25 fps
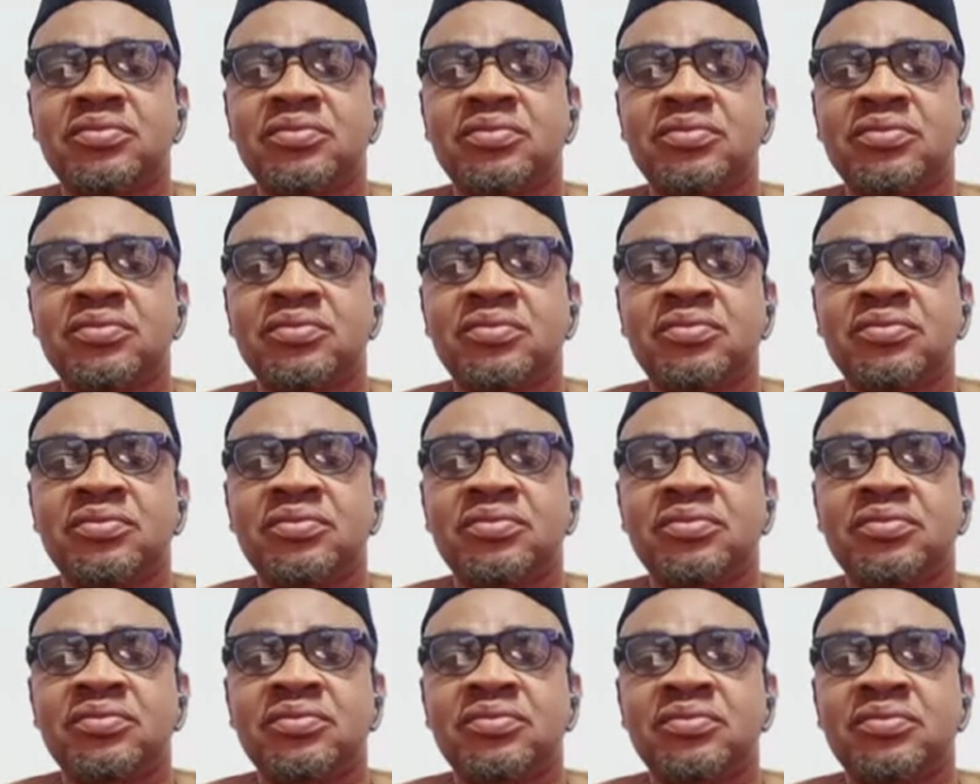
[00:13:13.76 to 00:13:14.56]

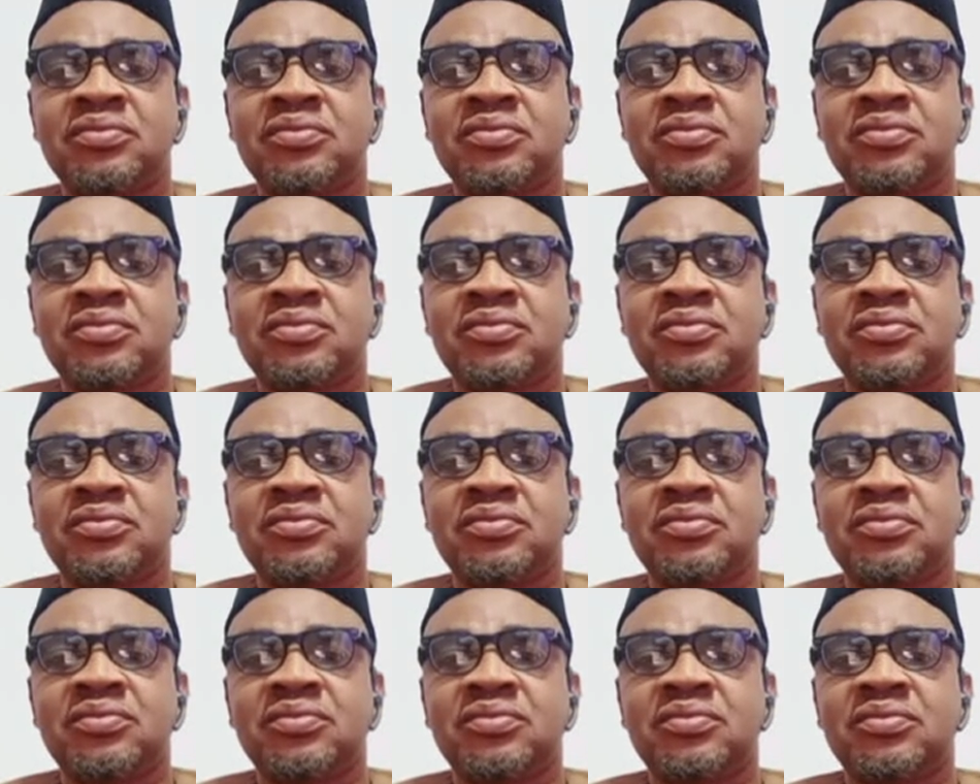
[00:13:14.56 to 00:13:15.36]

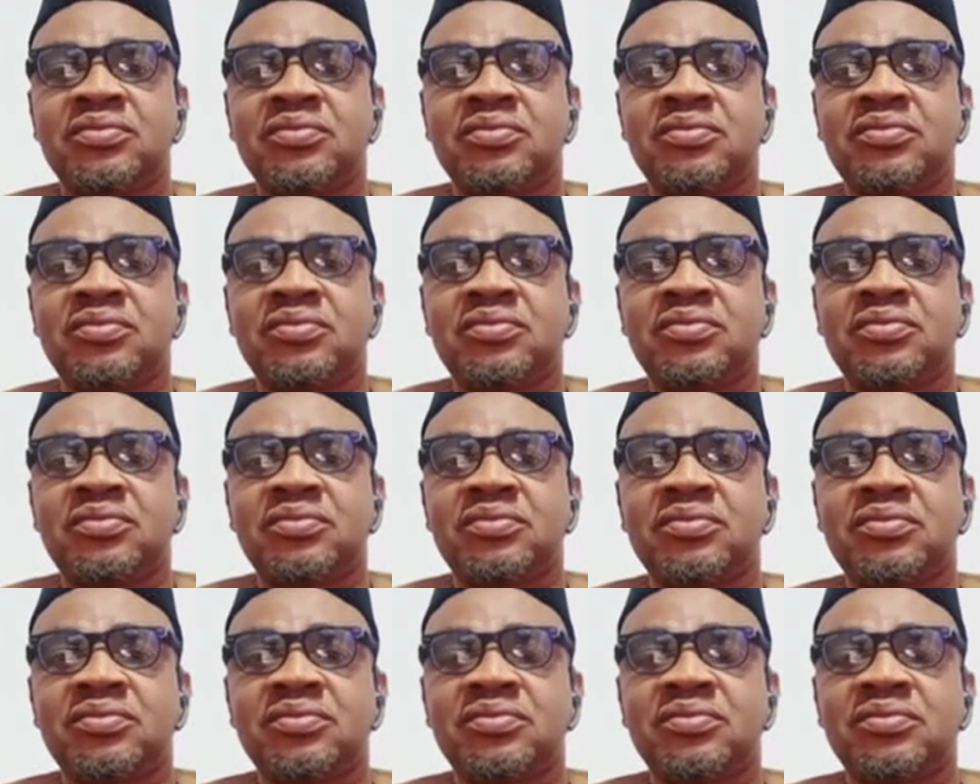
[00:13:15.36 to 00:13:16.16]

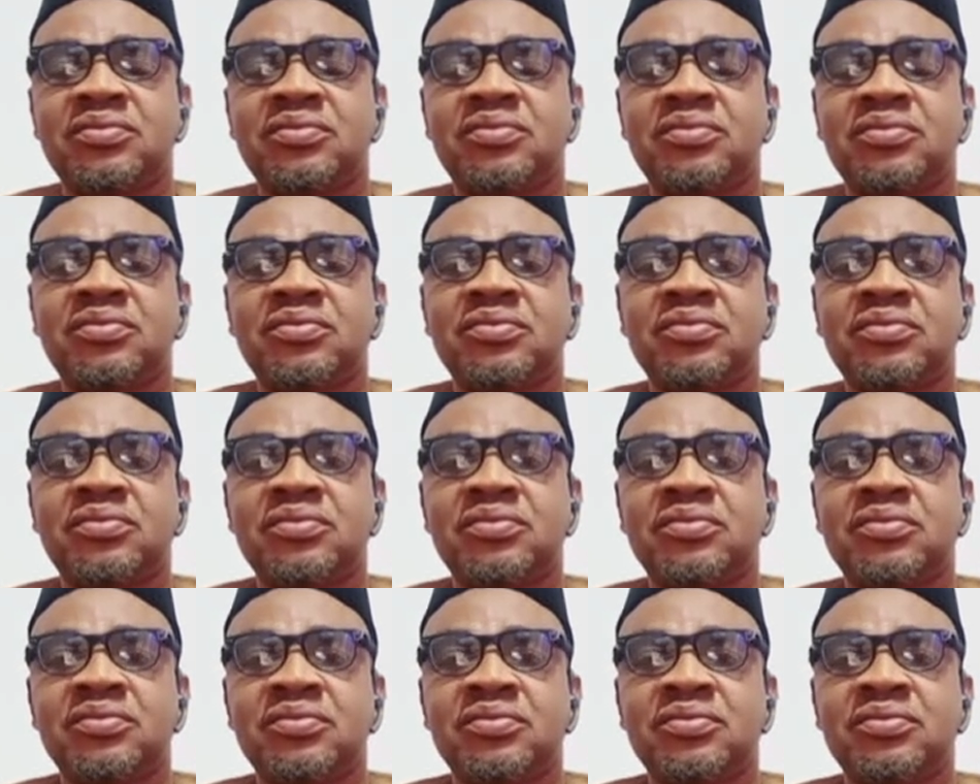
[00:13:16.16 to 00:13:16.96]

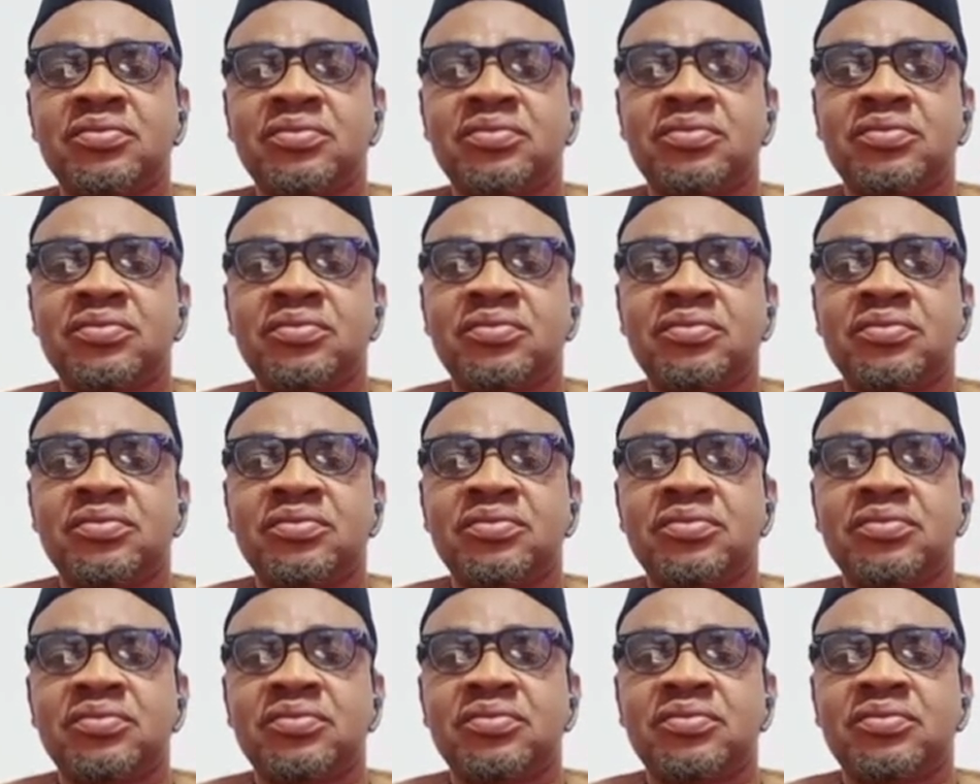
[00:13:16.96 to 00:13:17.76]

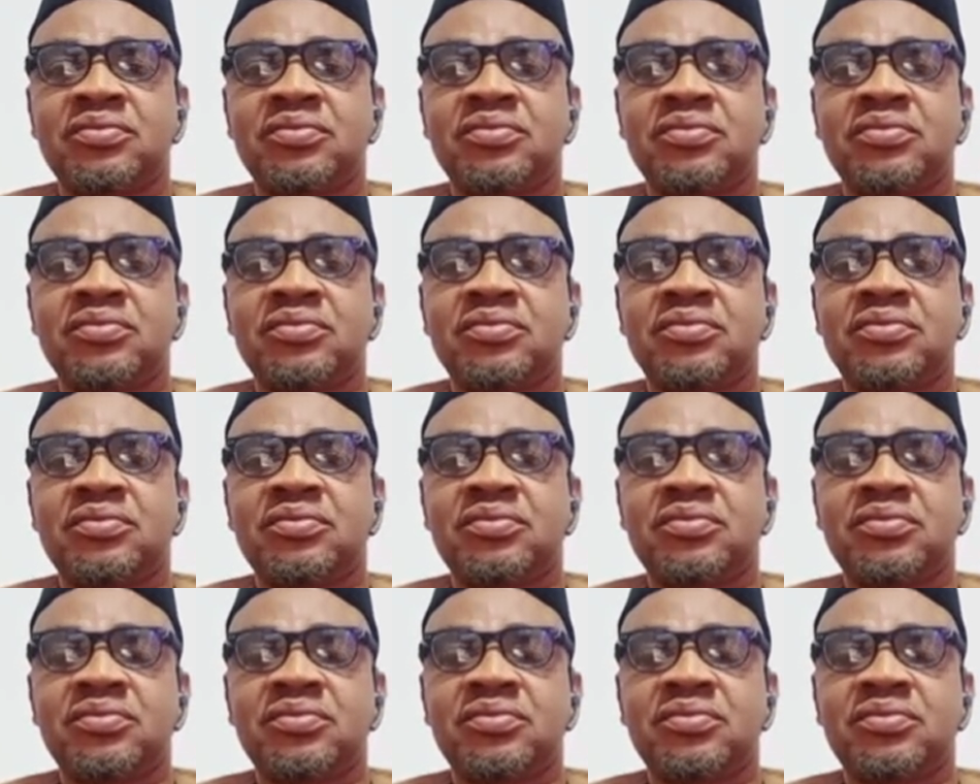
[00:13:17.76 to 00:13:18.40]
(not speaking)